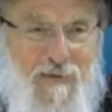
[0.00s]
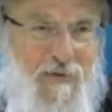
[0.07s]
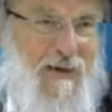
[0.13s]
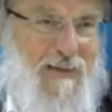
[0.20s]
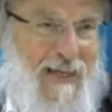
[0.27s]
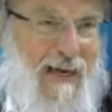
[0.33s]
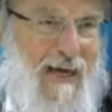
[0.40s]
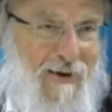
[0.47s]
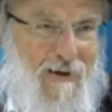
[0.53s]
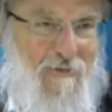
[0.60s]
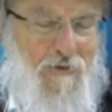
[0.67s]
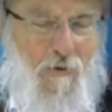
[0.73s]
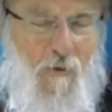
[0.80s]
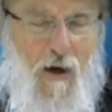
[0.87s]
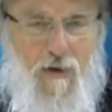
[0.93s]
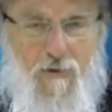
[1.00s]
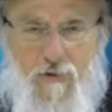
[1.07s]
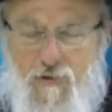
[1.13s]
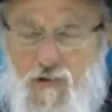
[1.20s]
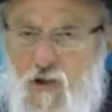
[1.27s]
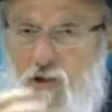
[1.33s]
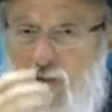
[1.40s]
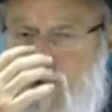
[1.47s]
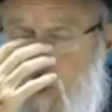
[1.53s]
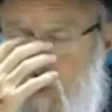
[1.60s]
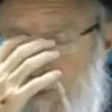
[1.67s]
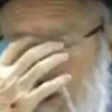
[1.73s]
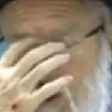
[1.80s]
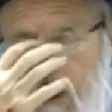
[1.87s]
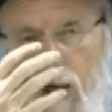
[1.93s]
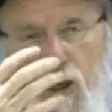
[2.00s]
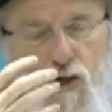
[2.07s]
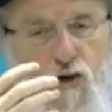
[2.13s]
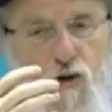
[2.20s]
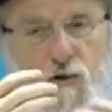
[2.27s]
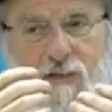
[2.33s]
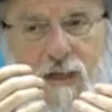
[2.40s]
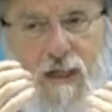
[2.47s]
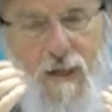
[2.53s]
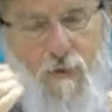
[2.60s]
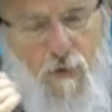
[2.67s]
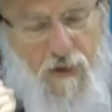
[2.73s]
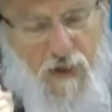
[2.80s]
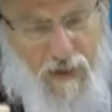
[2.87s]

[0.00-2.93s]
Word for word: they found that out after a while. So, so you're dealing with